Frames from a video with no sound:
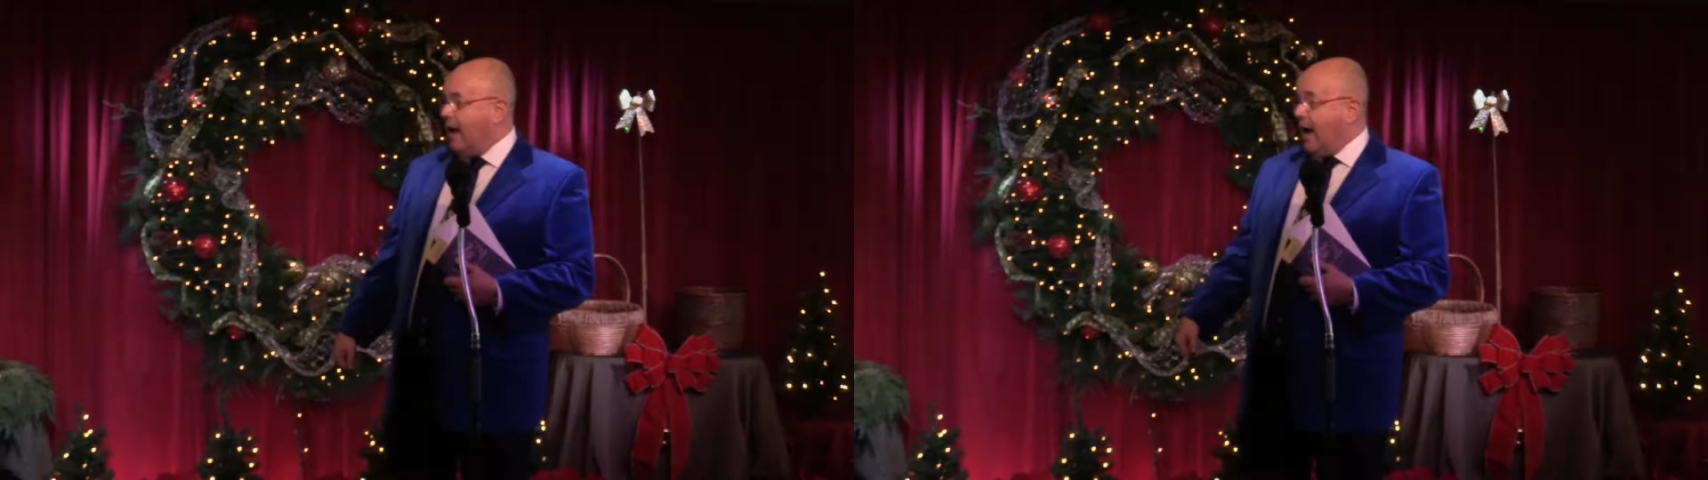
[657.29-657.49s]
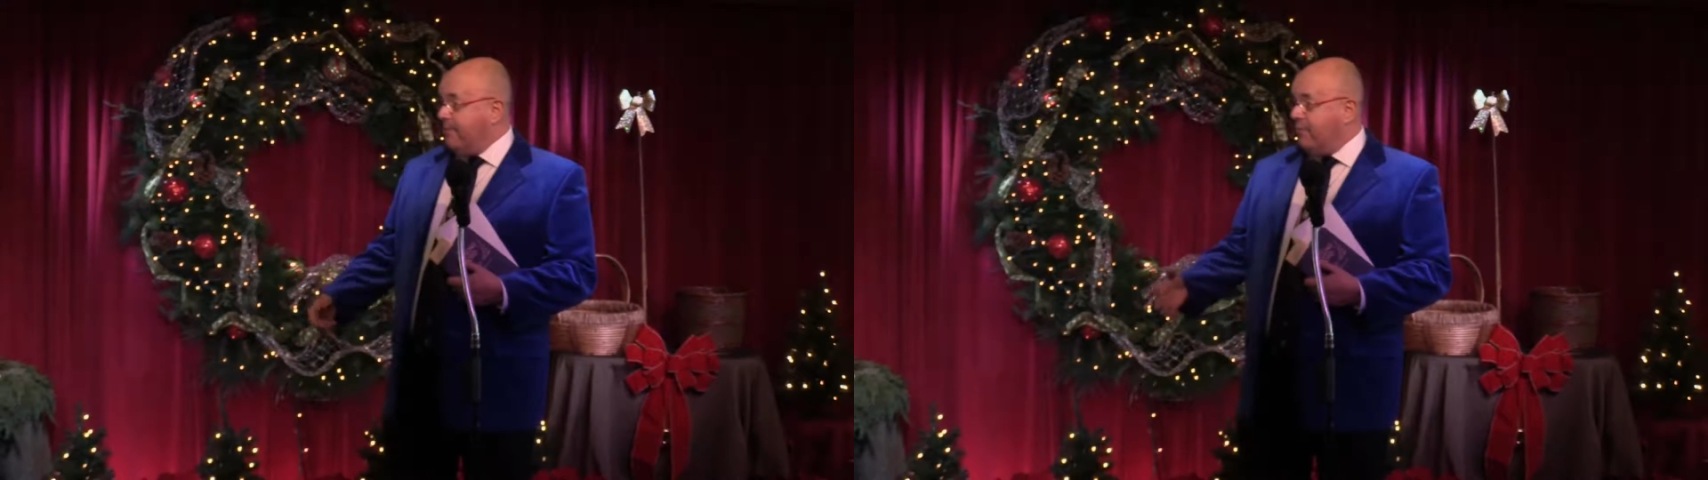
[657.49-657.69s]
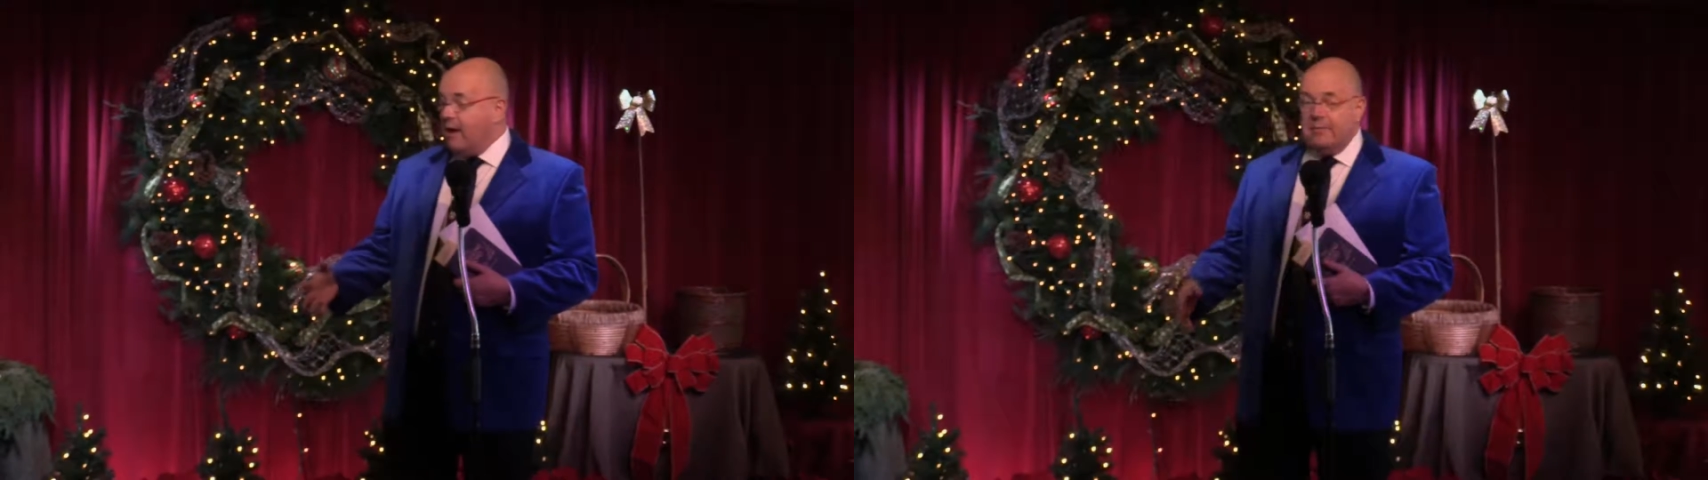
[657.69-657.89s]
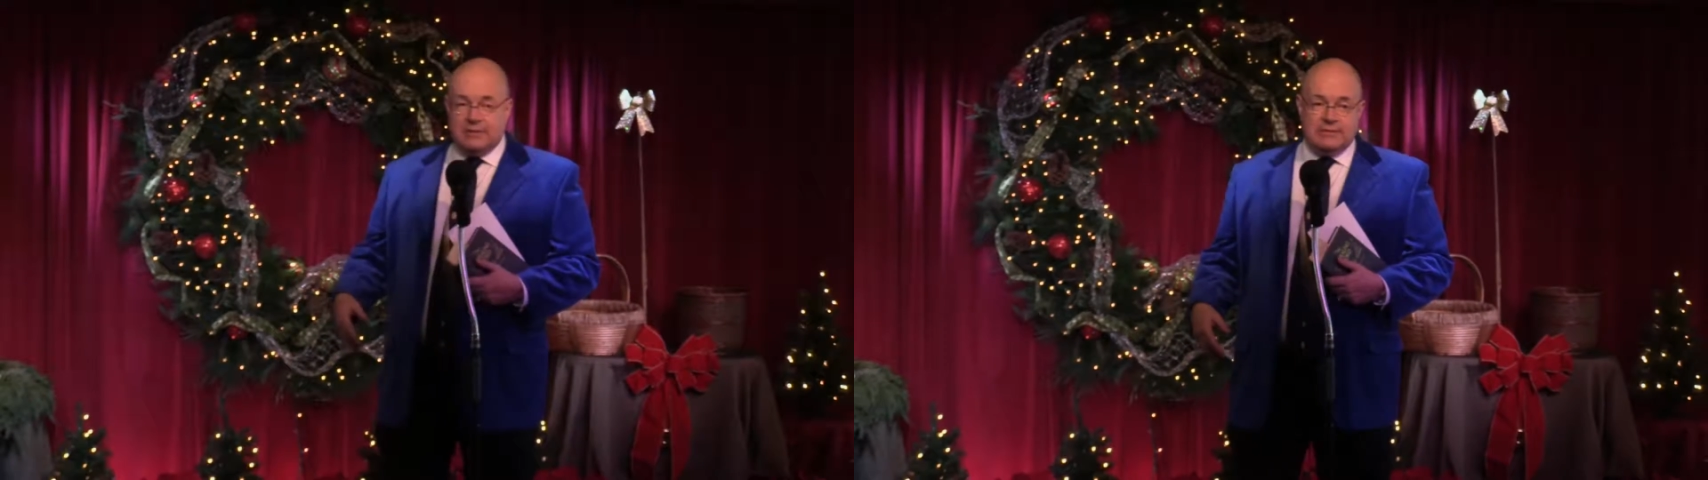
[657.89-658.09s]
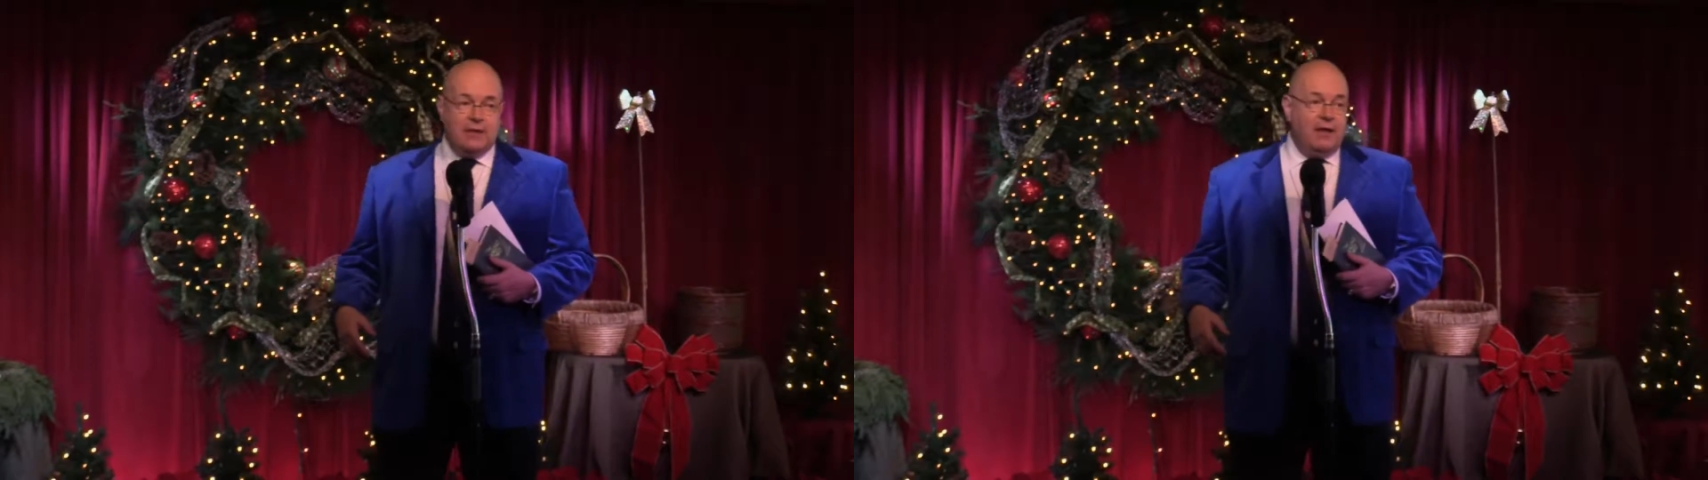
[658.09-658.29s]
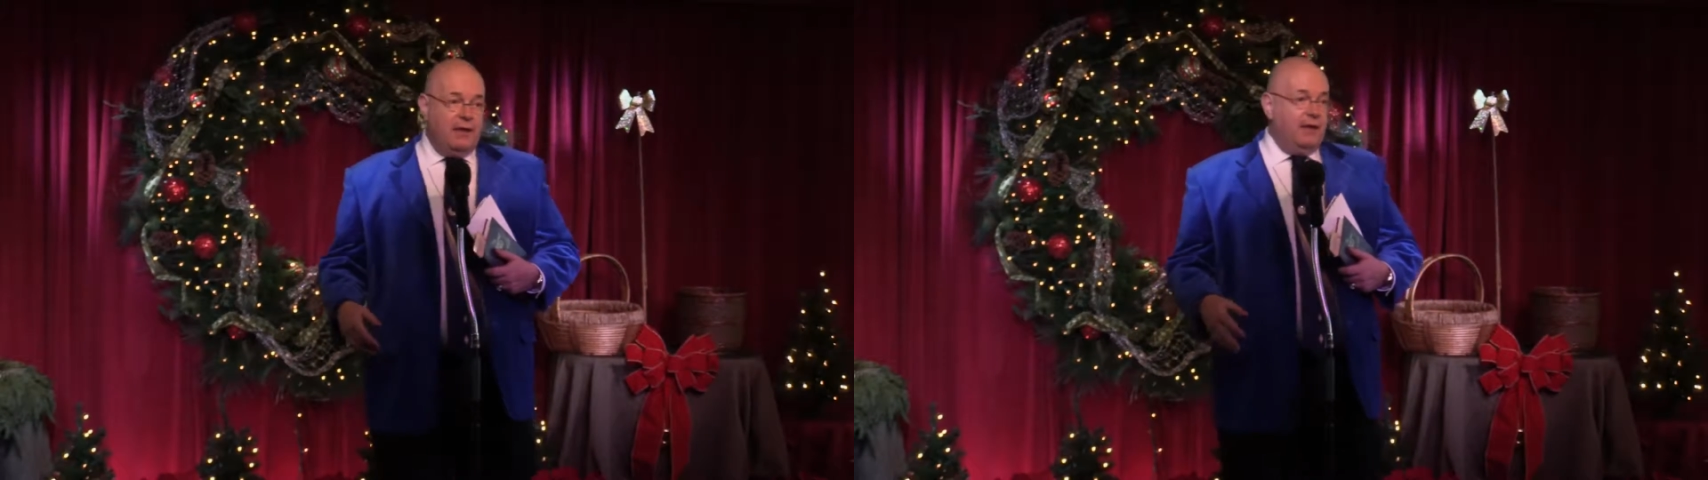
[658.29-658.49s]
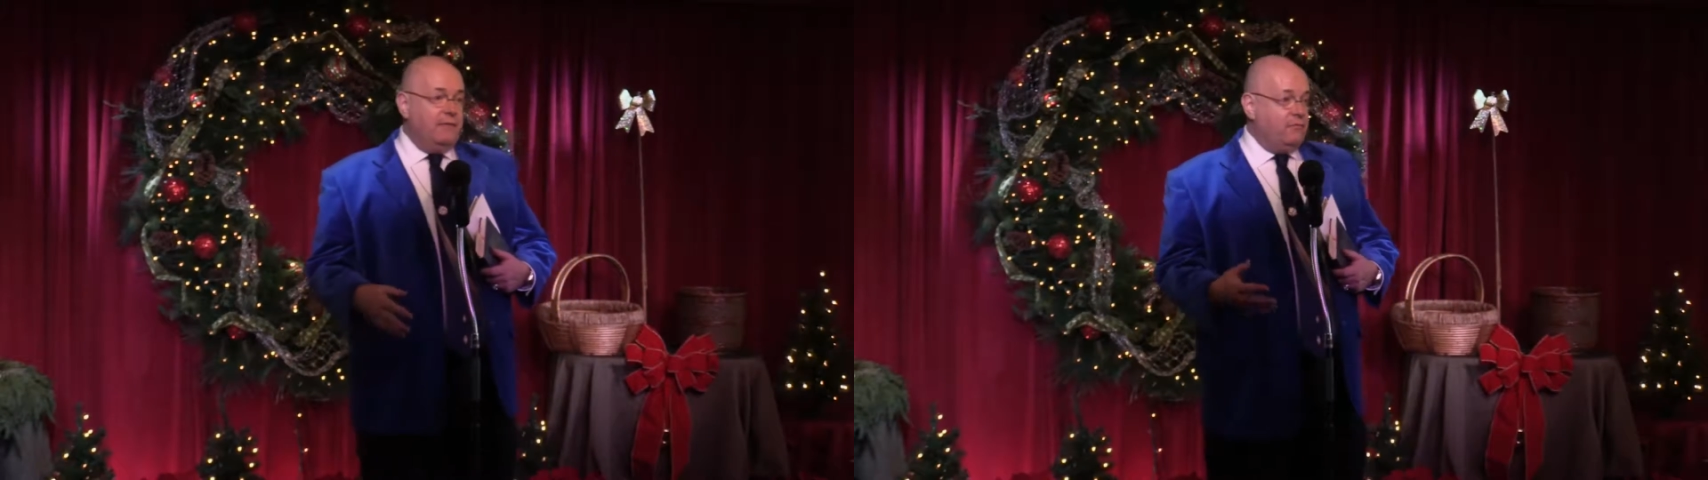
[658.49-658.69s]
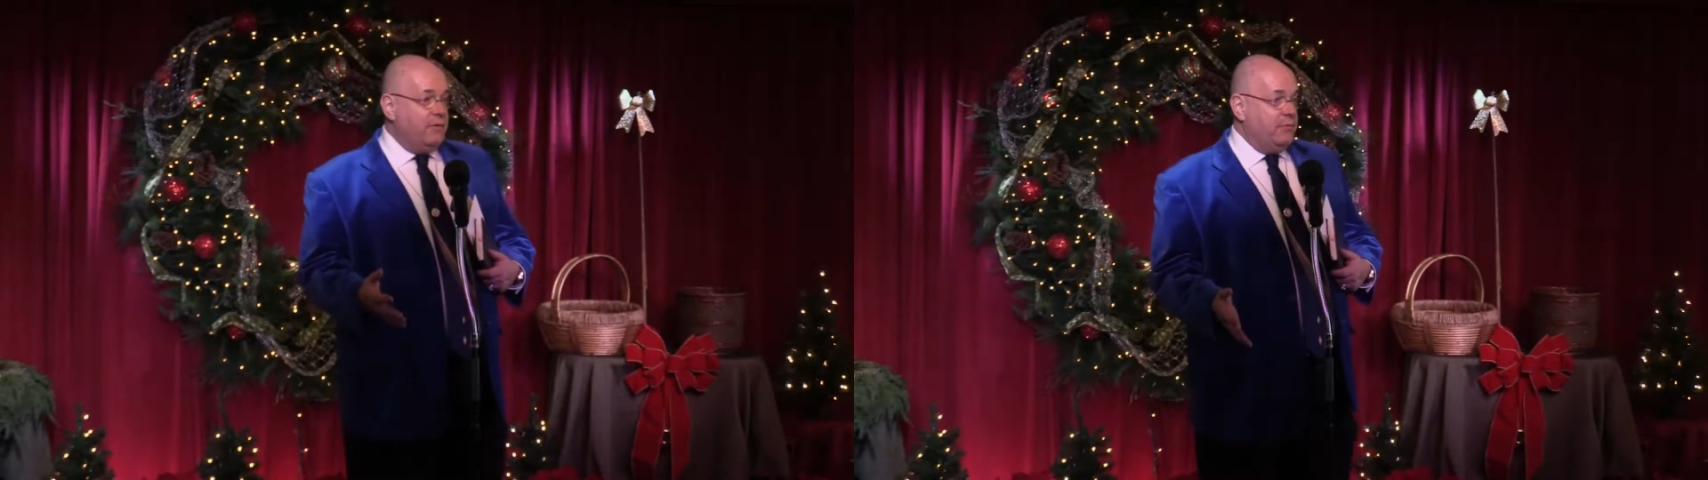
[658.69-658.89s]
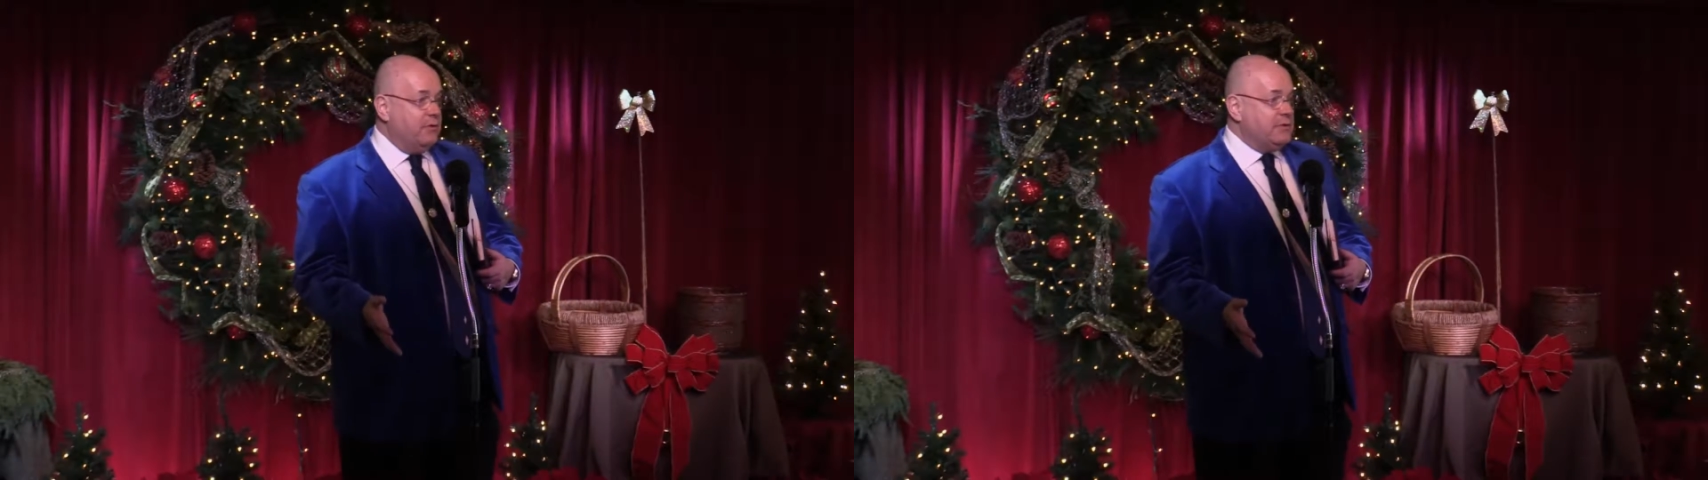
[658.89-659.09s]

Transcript: I promise, if we were